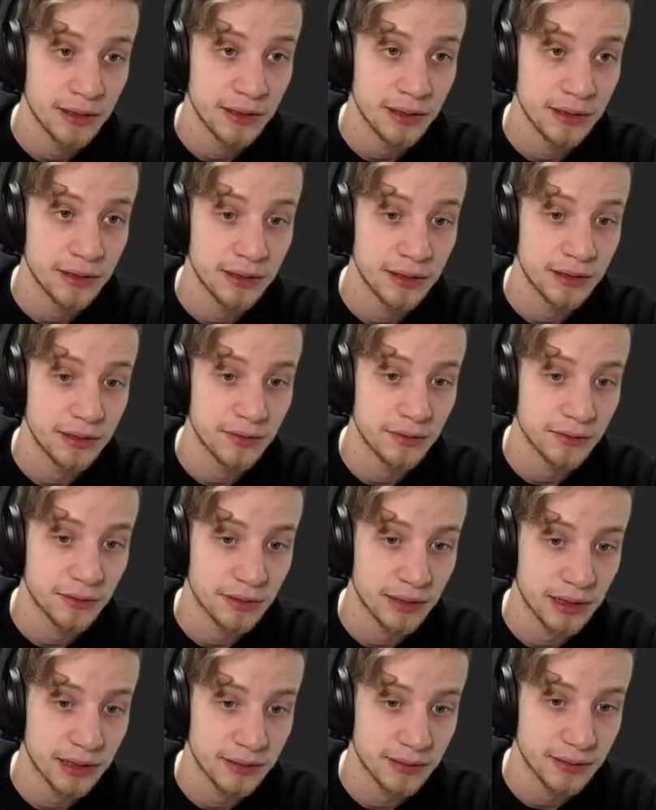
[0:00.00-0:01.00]
they don't
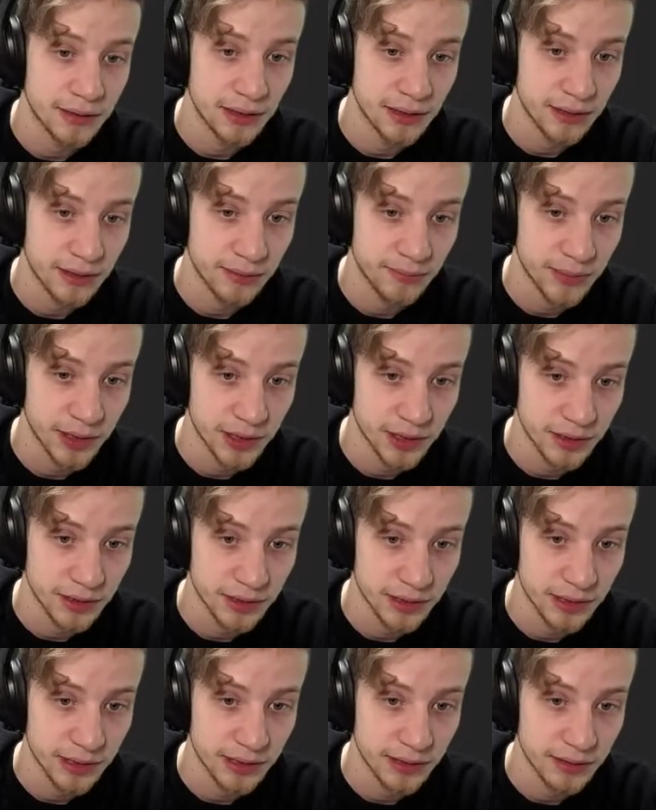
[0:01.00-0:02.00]
exactly measure
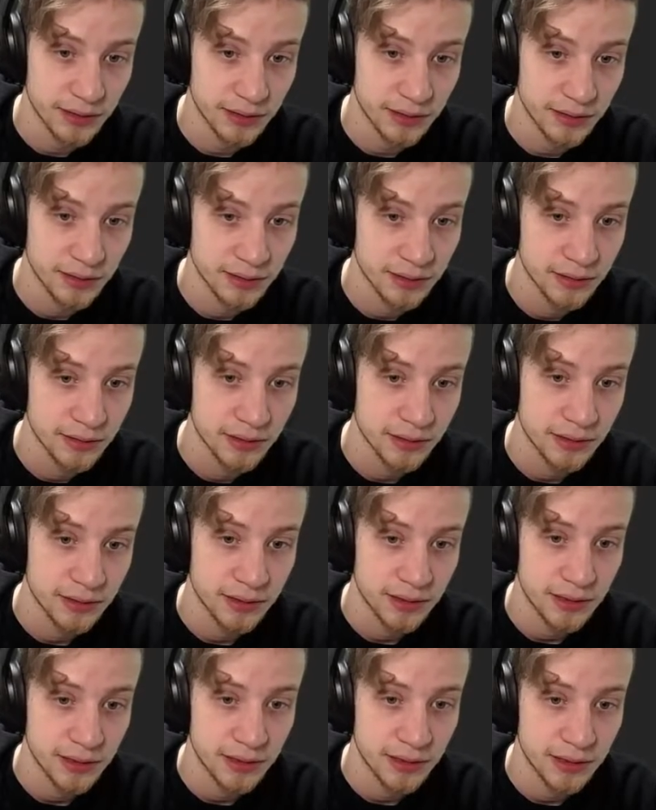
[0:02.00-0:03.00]
their
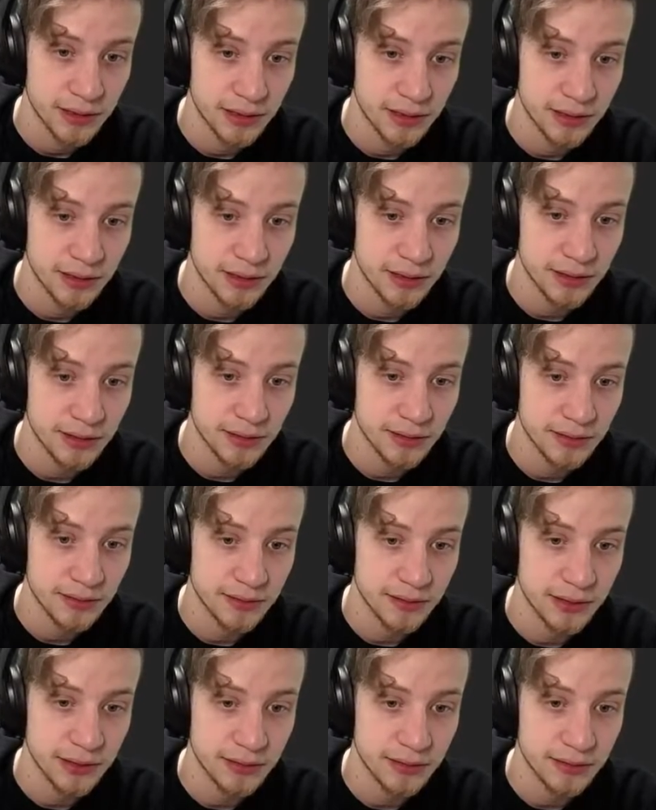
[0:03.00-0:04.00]

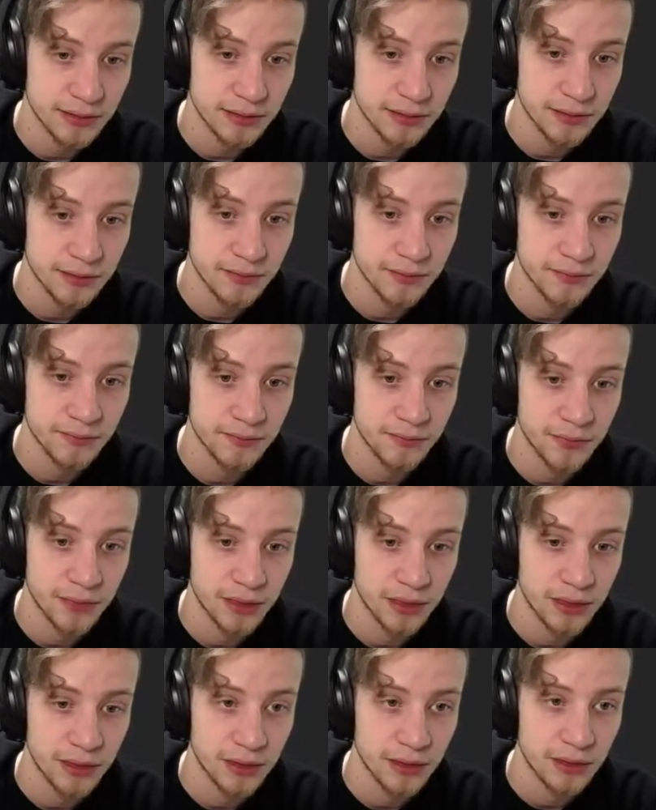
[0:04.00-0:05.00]
distance
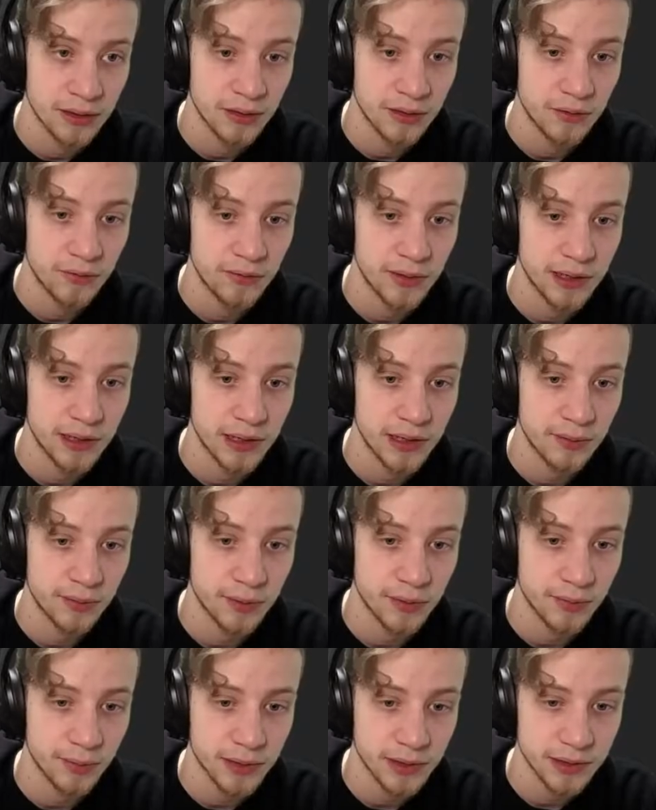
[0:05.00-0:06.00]
when they are
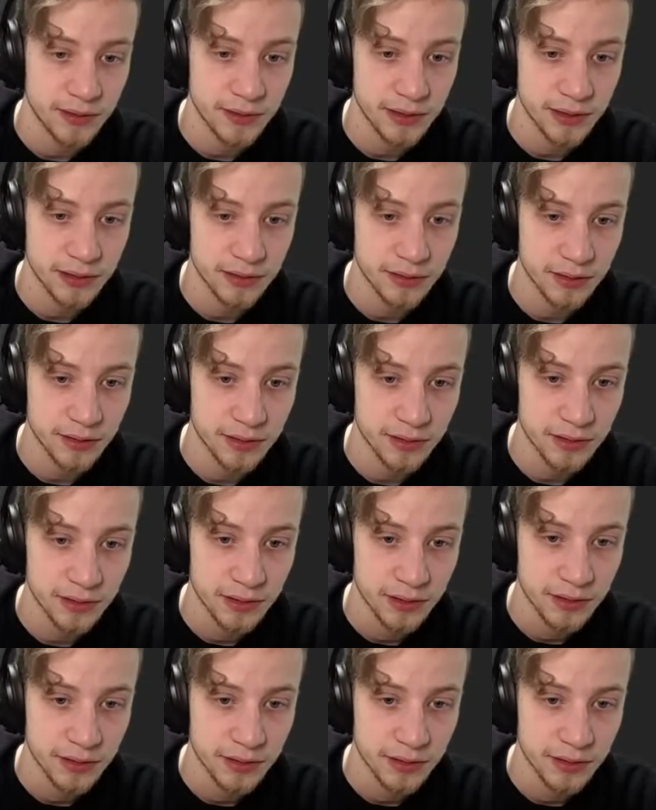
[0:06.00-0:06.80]
properly centered.